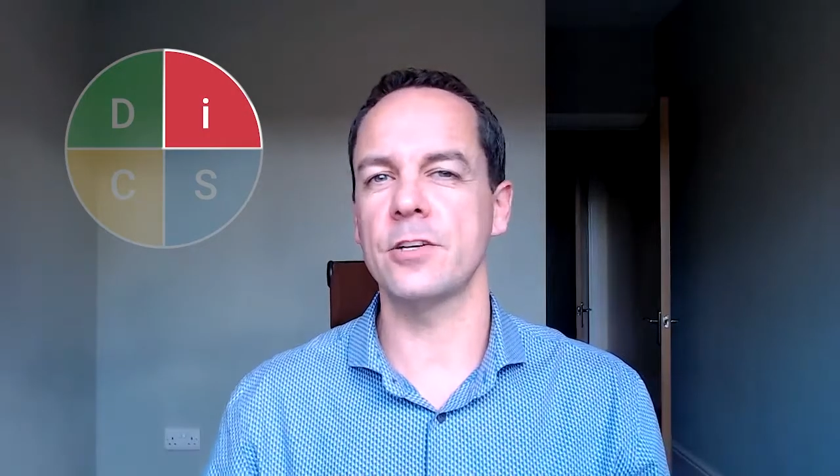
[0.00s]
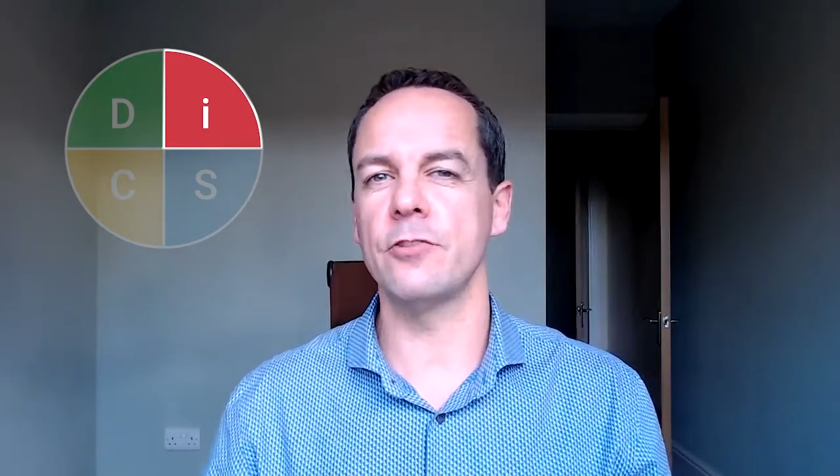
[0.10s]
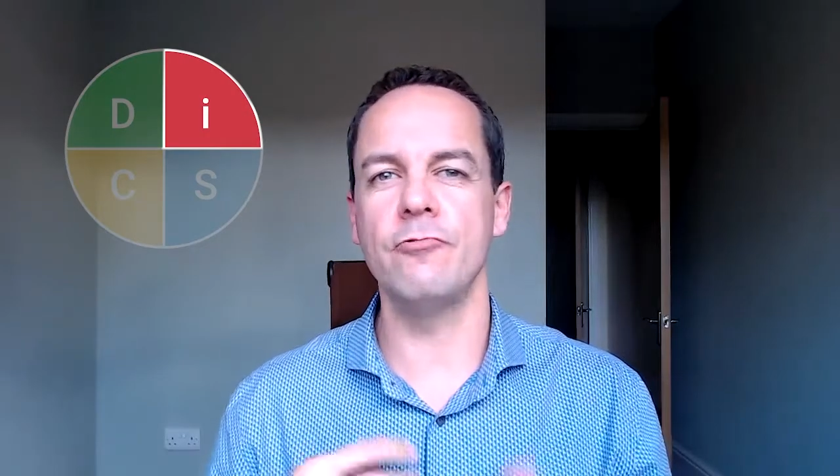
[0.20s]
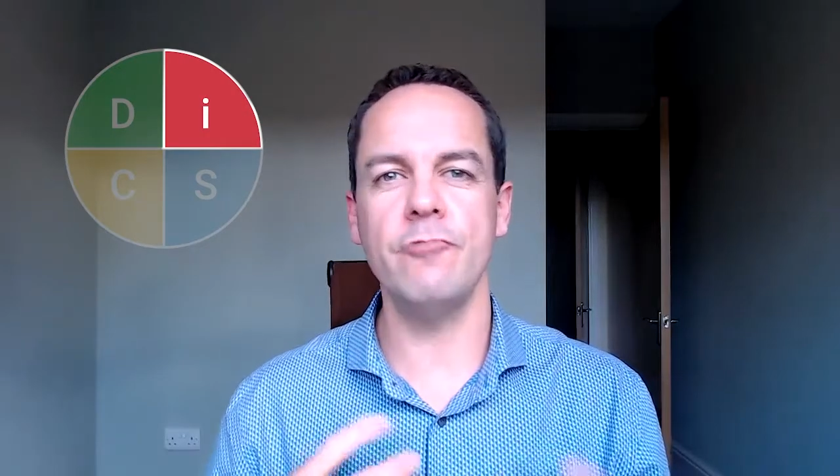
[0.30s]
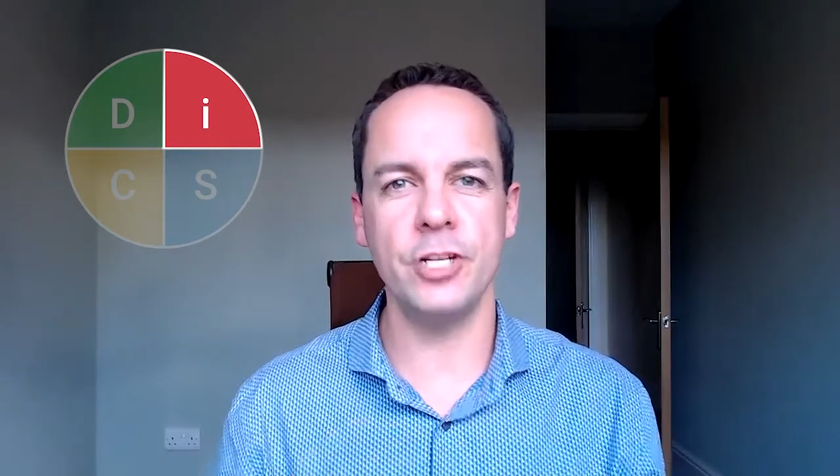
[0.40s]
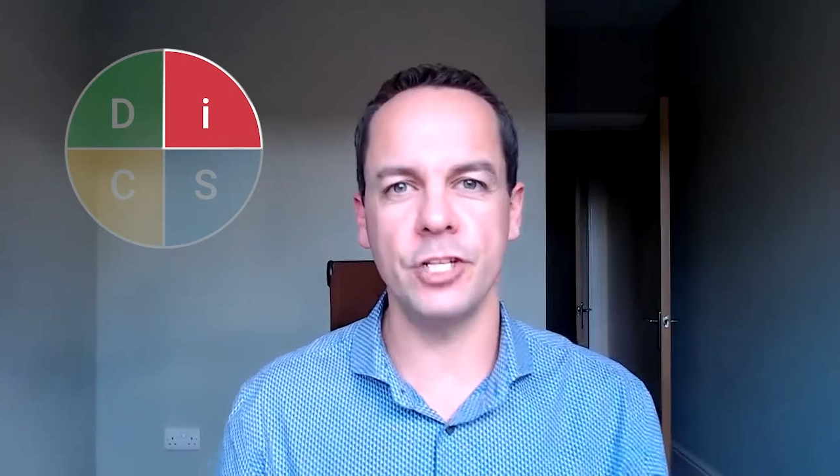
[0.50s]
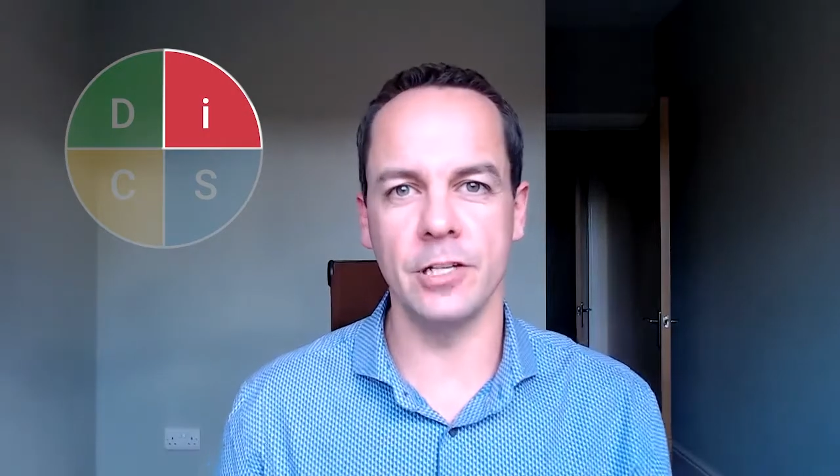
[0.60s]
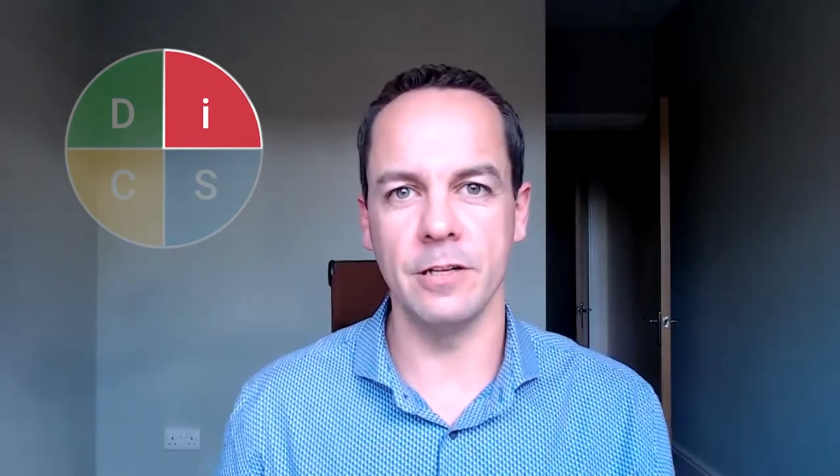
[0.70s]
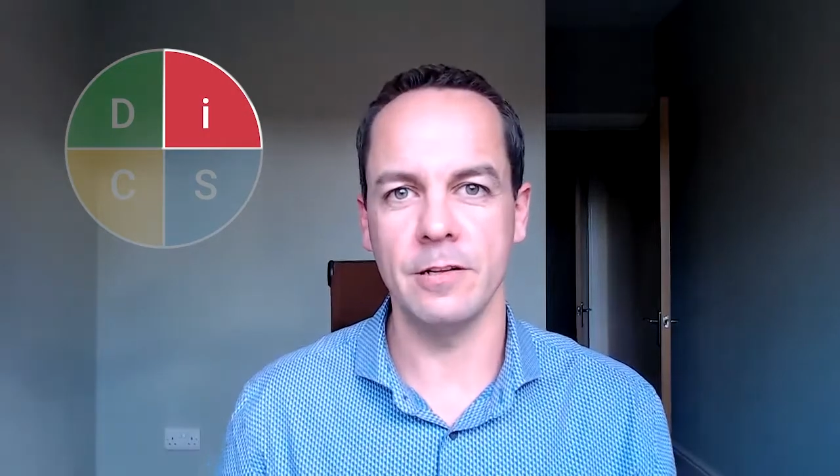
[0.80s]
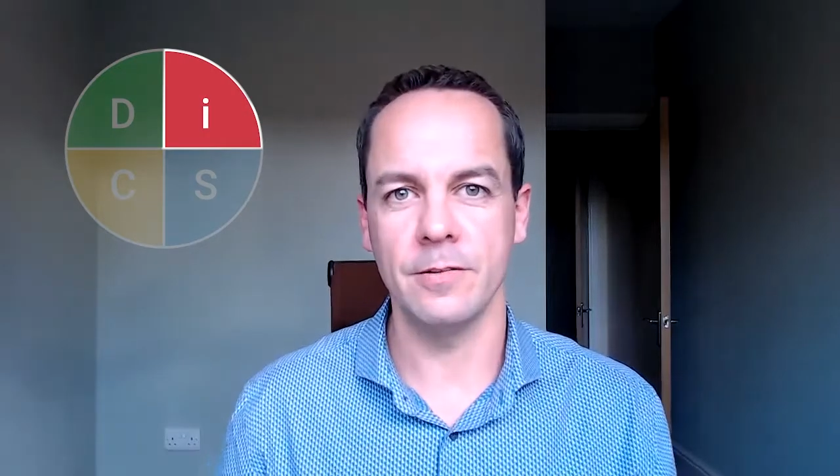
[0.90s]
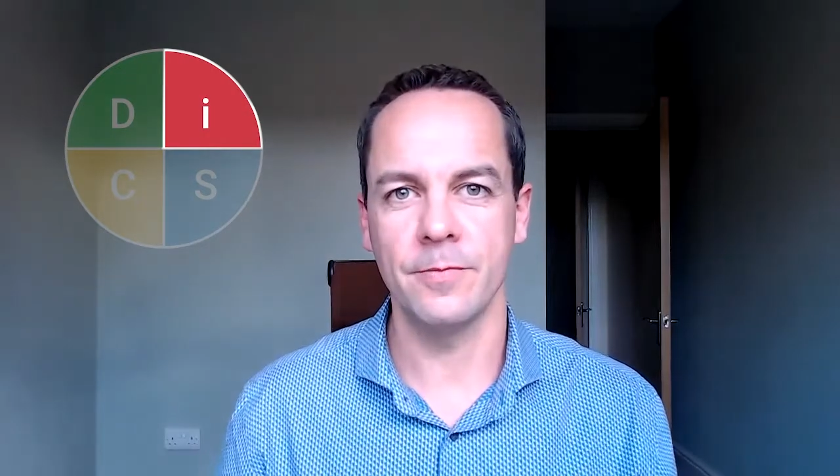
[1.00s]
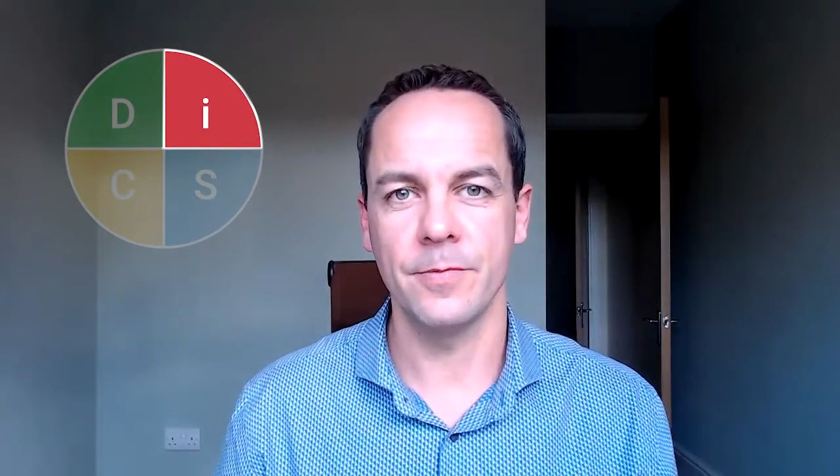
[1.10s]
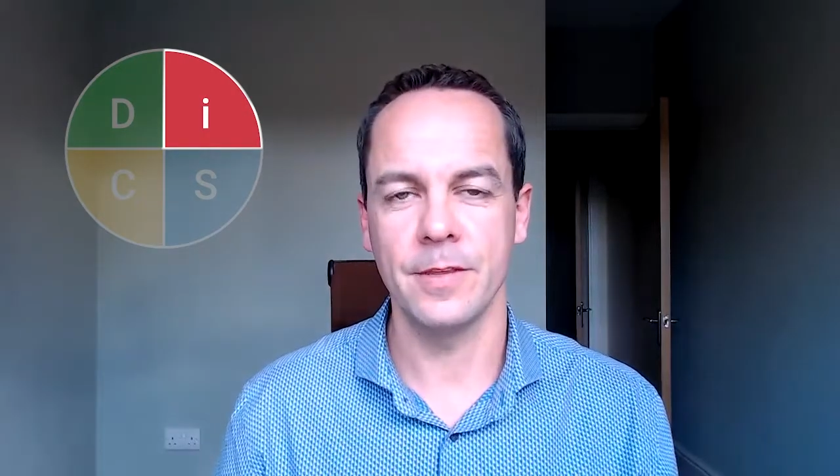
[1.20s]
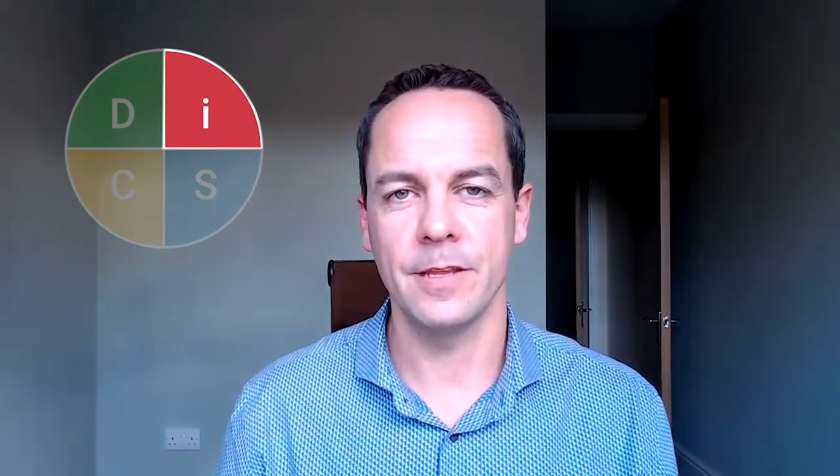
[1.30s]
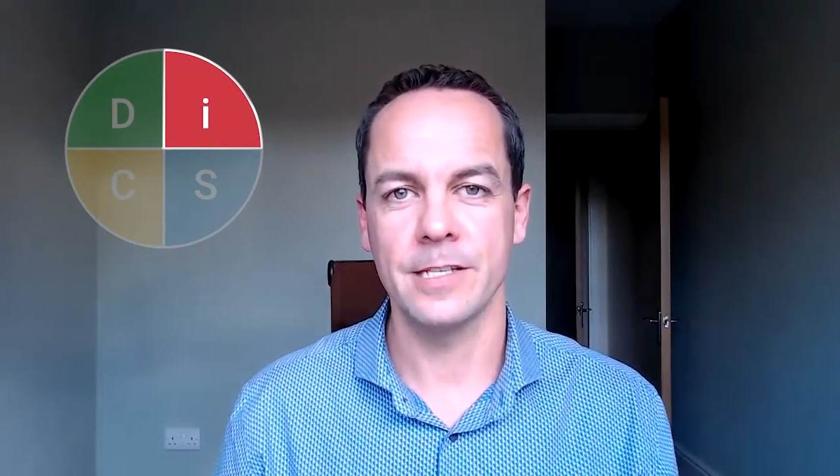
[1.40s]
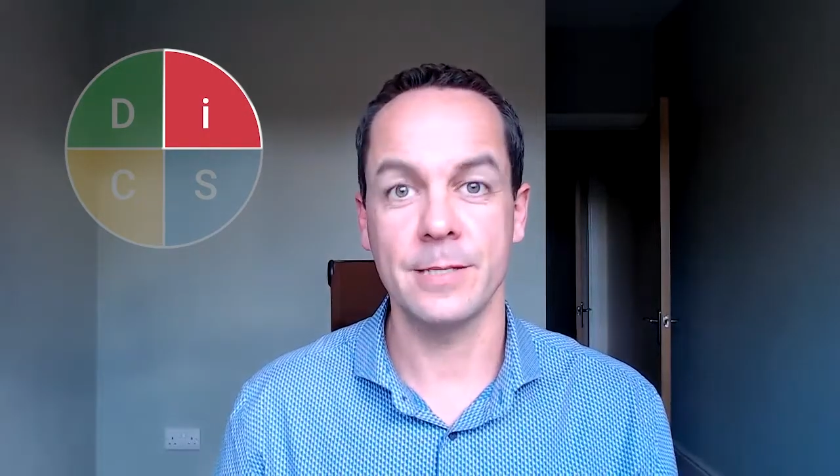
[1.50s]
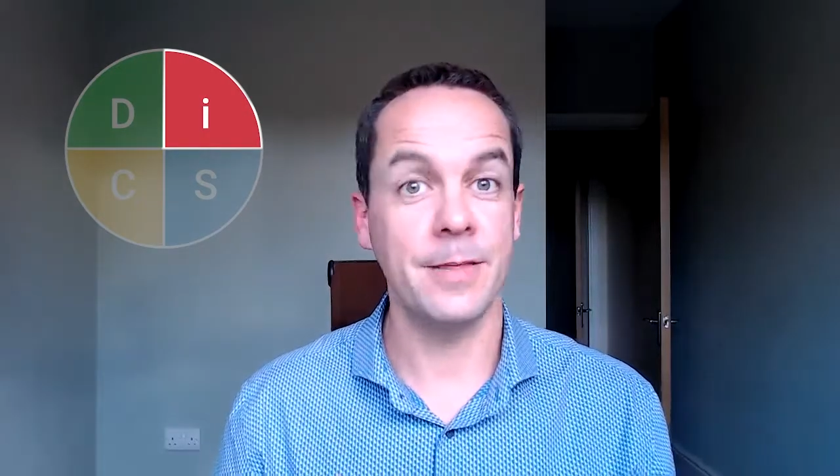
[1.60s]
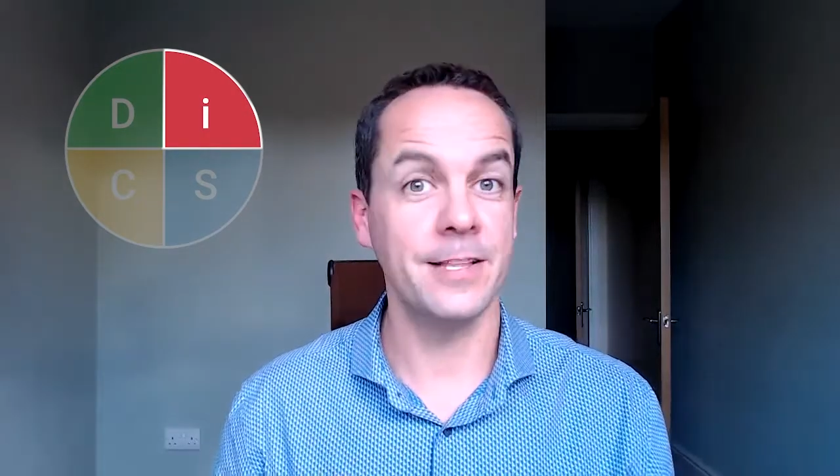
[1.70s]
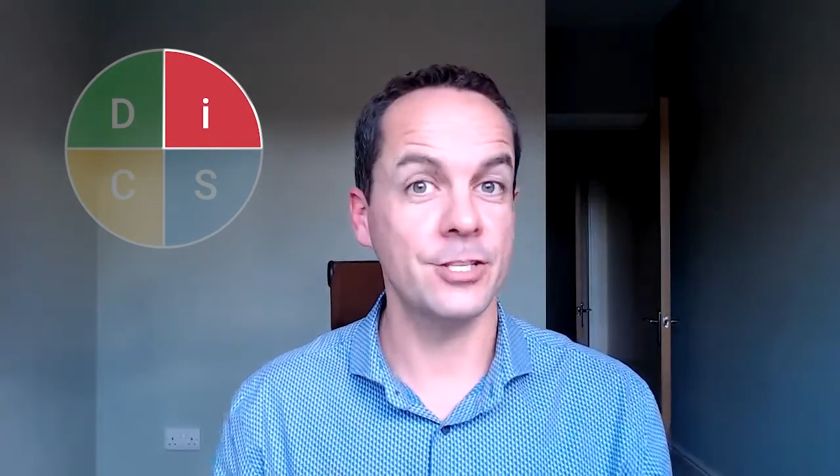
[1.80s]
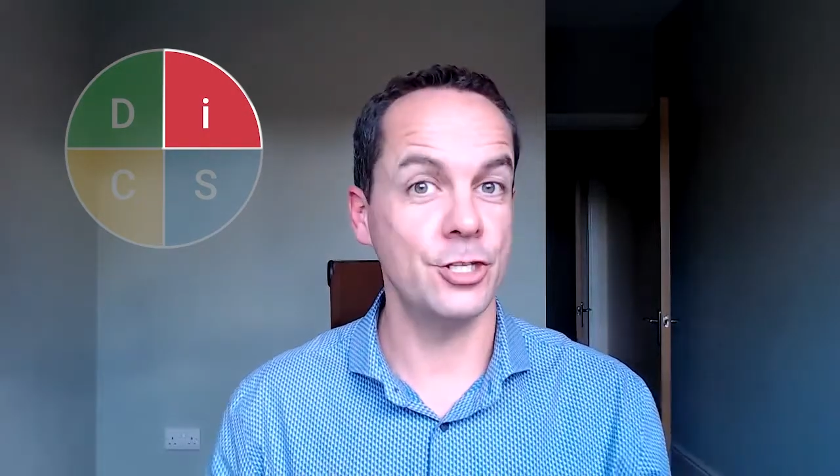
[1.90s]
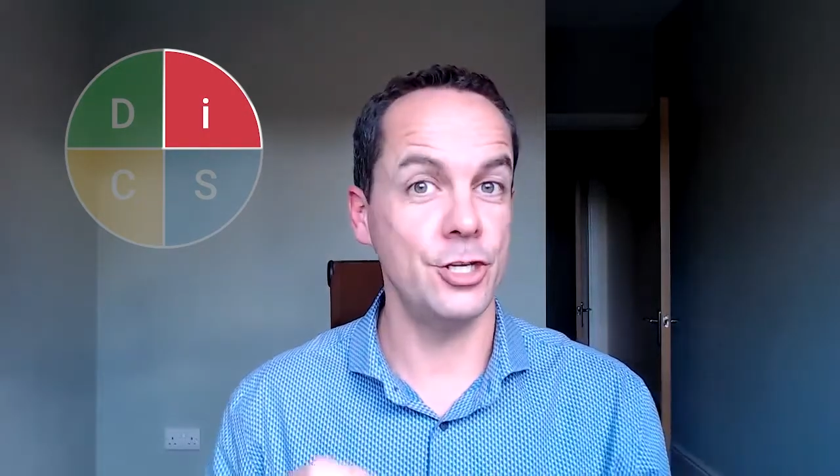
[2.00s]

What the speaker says: original, something that's